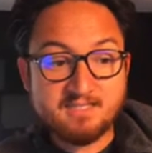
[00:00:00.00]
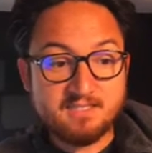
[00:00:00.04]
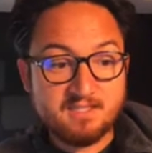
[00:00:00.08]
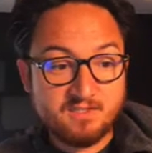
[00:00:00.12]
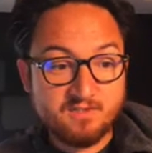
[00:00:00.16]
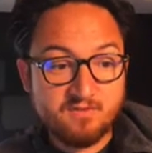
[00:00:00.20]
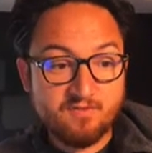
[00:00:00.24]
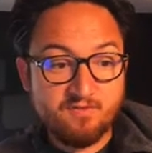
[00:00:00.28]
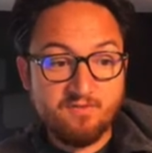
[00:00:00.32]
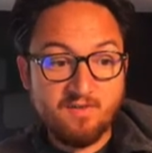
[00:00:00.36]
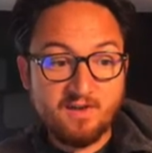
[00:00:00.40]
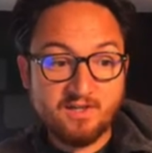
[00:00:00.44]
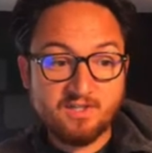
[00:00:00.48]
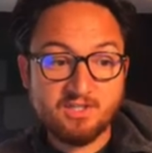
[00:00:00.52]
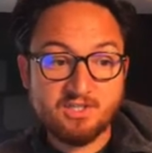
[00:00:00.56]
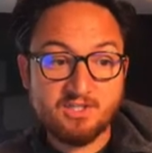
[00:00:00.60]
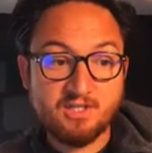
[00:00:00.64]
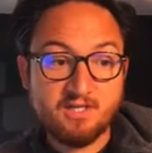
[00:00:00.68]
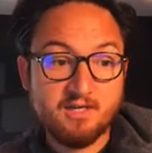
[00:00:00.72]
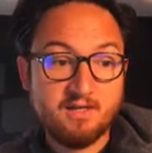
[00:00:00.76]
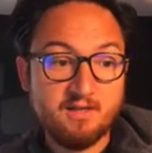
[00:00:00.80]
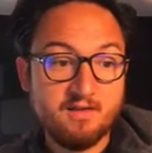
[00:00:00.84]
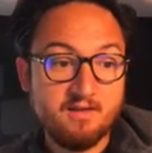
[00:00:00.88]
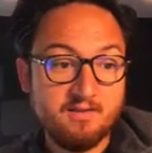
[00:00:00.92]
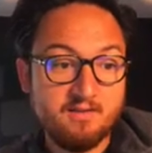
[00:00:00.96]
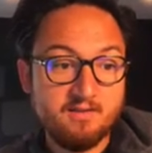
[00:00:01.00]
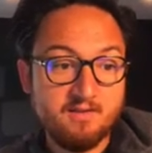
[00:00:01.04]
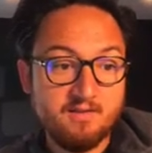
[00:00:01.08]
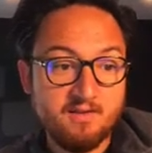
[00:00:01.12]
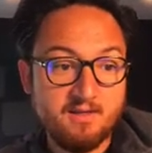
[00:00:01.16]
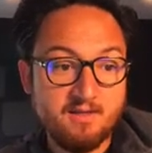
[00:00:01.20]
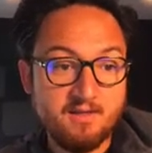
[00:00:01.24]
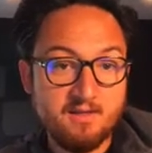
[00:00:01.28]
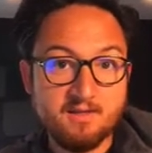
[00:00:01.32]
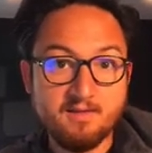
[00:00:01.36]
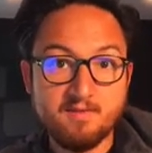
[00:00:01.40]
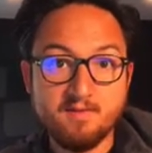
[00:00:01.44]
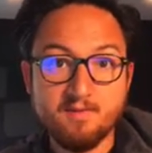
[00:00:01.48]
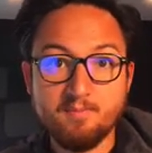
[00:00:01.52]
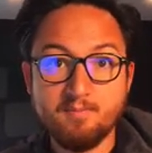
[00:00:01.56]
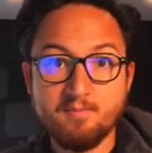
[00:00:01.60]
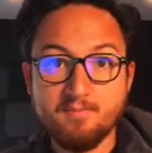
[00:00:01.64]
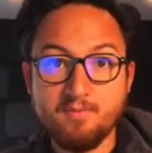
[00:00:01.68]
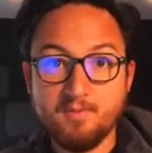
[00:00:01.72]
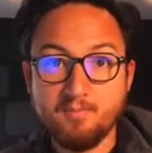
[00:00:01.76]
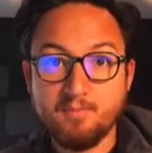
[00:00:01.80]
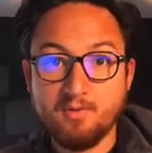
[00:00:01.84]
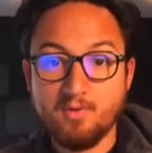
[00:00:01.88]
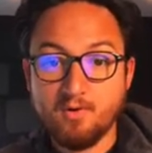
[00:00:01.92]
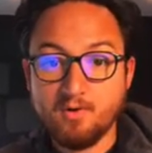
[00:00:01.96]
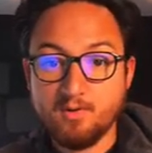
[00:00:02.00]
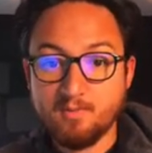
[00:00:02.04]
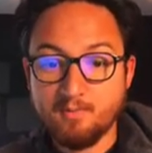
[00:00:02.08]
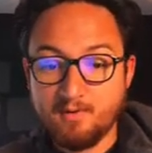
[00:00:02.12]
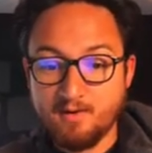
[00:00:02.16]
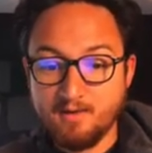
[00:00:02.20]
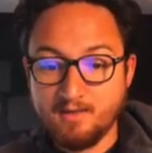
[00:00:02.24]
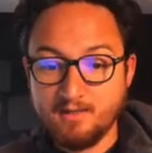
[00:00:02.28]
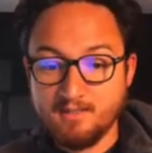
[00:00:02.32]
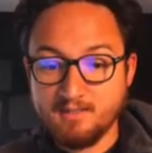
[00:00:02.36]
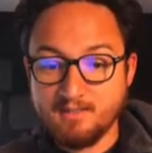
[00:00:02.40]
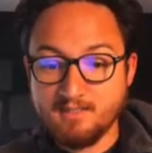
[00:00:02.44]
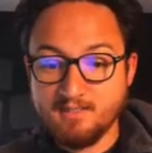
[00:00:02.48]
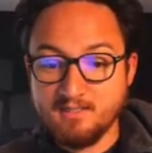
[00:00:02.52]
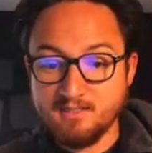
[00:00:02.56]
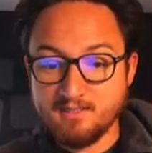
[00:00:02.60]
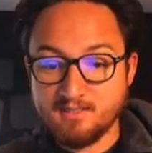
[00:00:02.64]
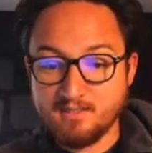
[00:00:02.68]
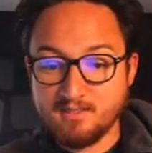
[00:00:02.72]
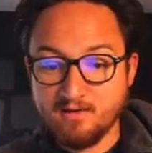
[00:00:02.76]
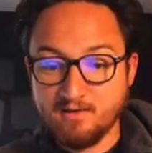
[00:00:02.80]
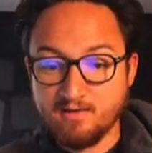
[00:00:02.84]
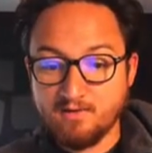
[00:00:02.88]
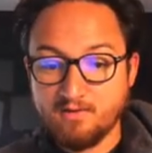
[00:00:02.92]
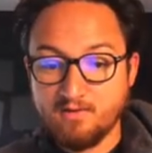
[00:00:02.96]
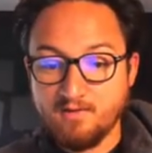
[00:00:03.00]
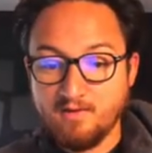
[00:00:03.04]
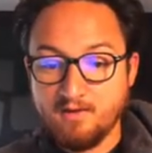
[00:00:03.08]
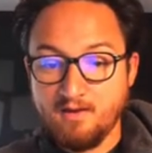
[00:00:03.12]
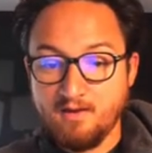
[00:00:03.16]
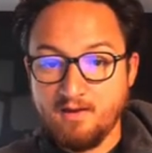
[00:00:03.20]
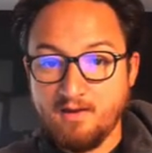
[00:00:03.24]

it's fetching the Pokemon detail,